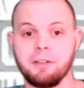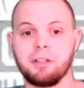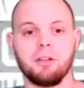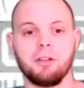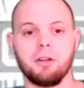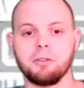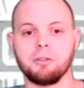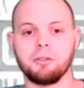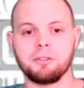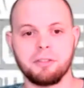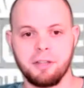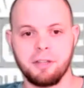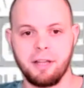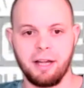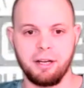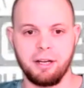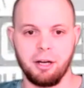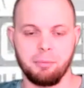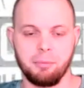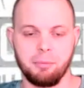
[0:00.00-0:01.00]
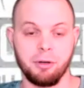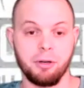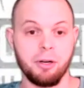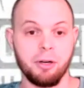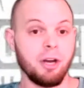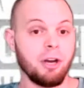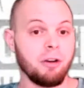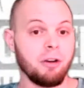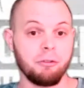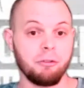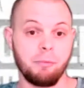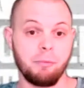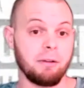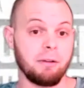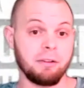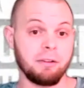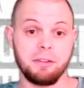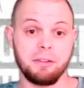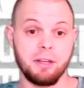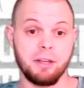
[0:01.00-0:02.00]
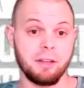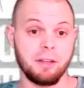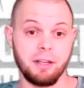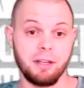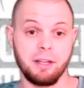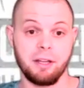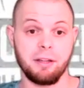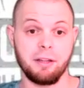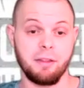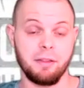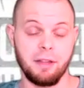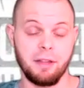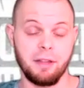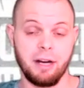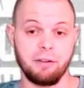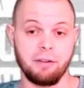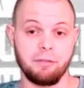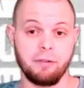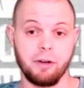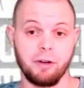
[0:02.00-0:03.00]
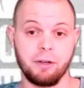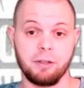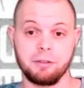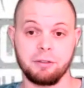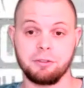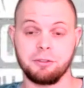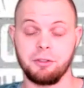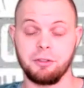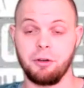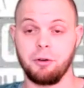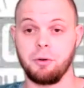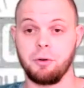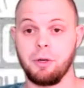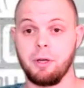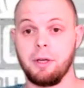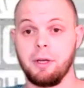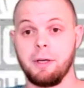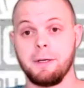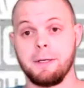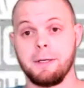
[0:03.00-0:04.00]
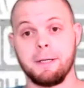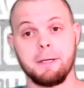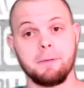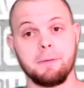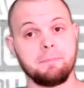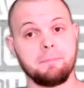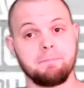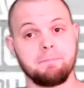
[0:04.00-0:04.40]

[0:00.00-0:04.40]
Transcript: close to that number from everything that that I've heard. So well um